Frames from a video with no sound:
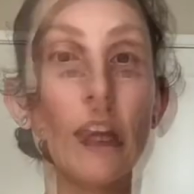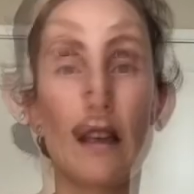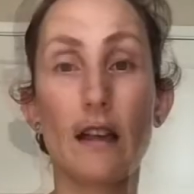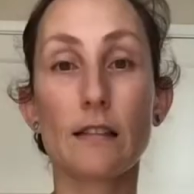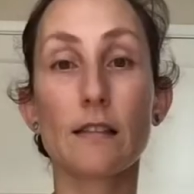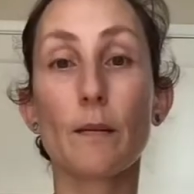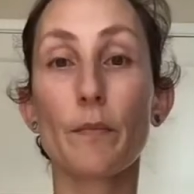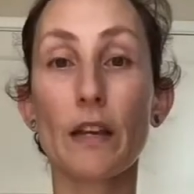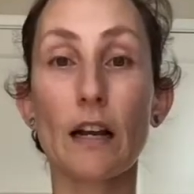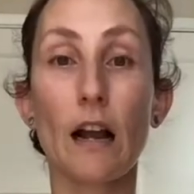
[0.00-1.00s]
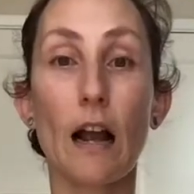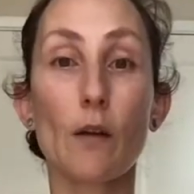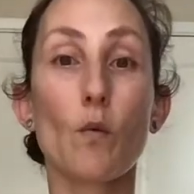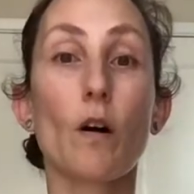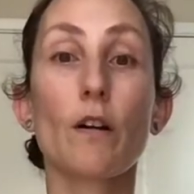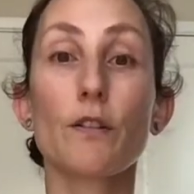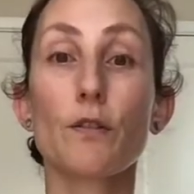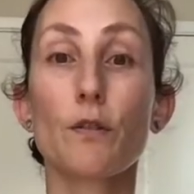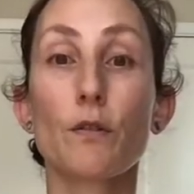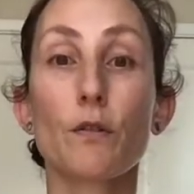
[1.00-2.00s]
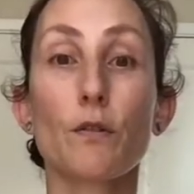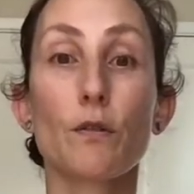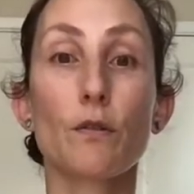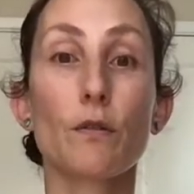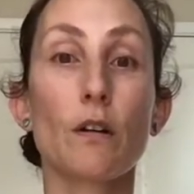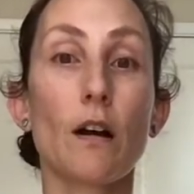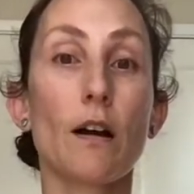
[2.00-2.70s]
and something I want to